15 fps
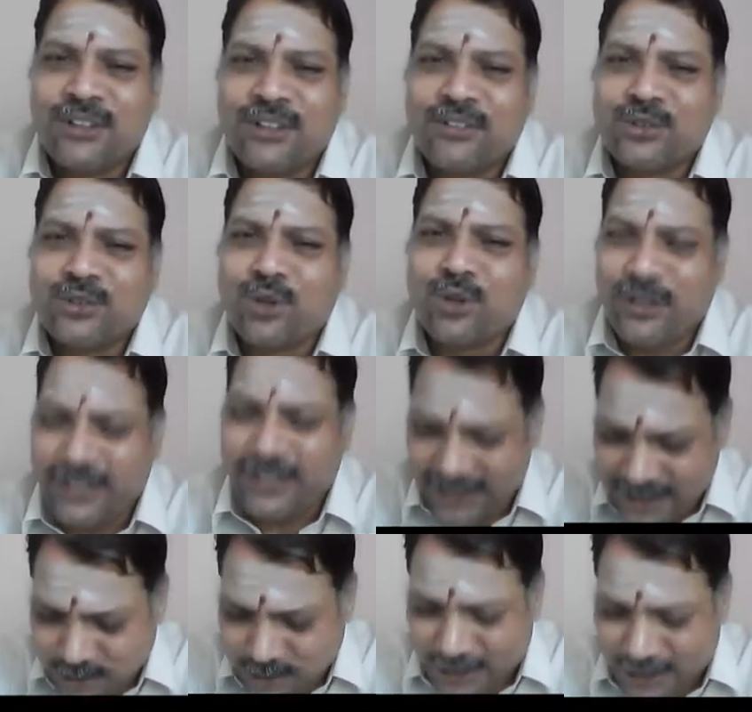So in
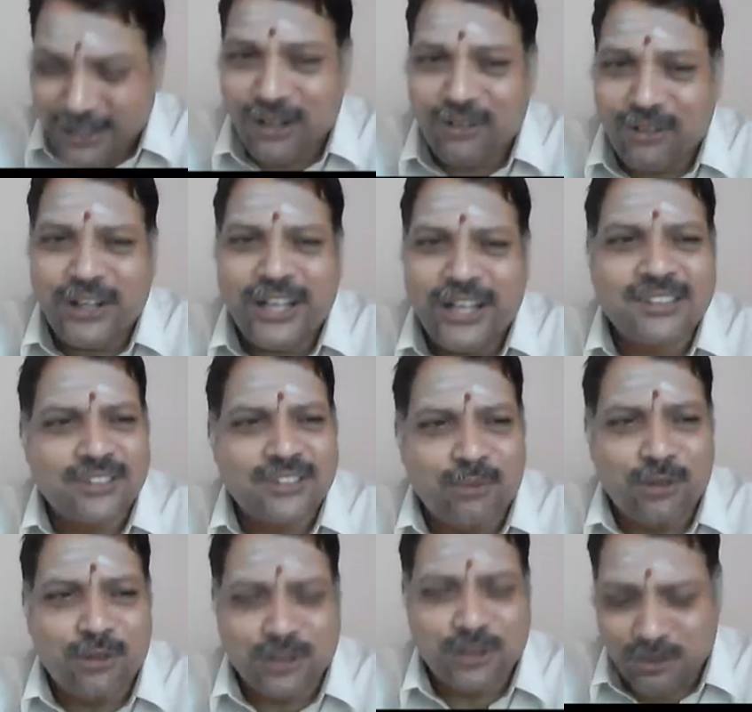this particular way,
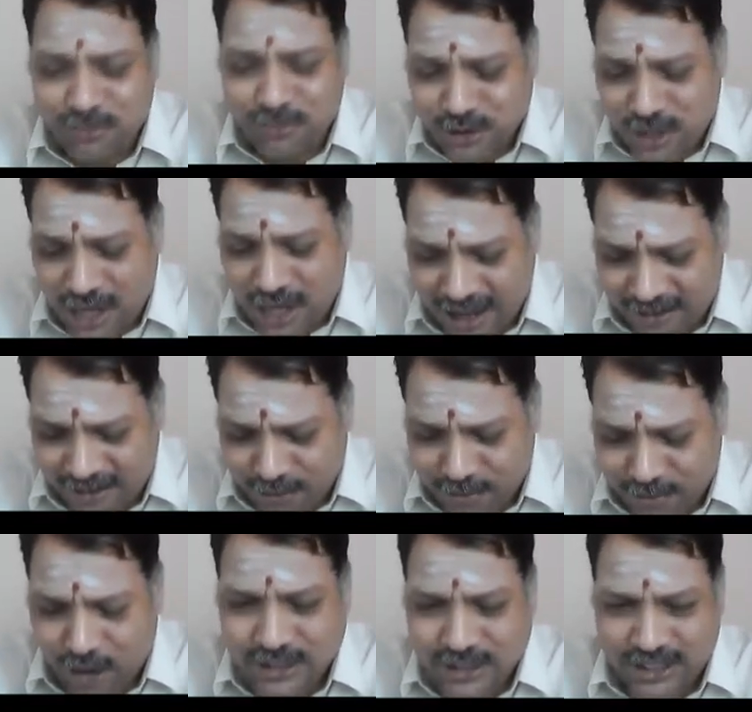suppose you have a
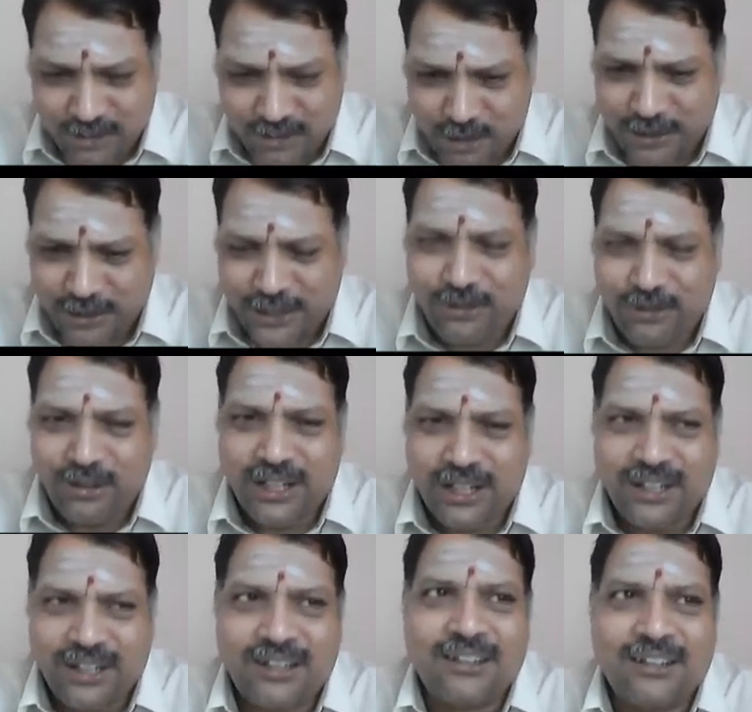project with a
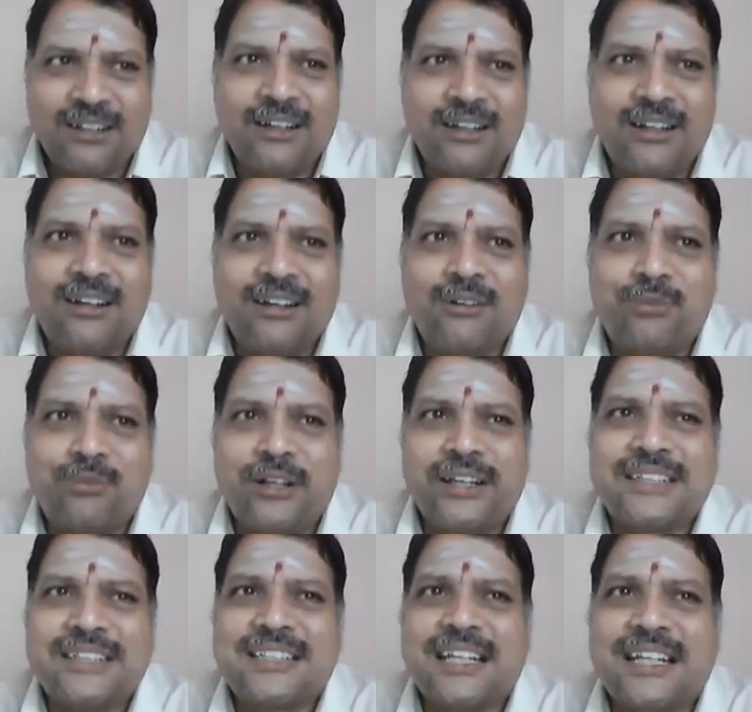particular
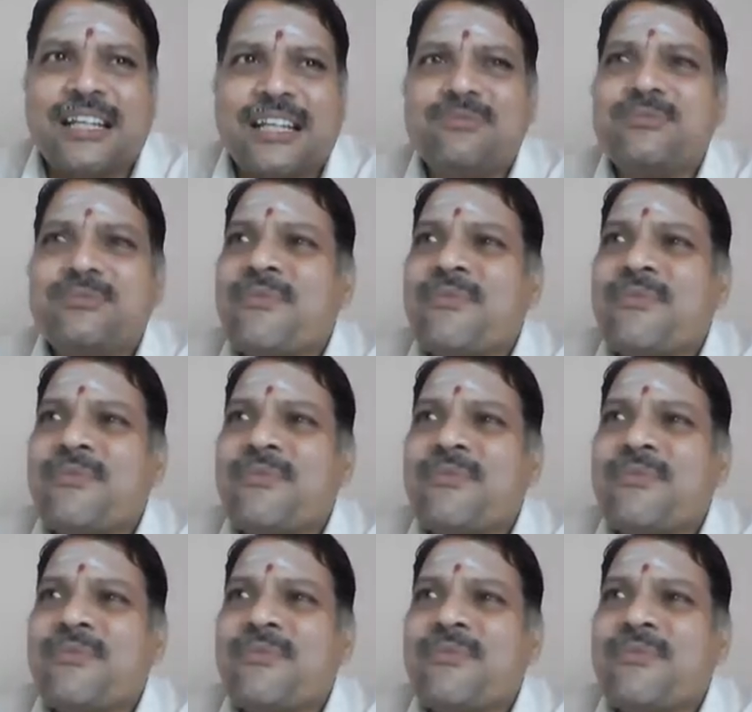political setup.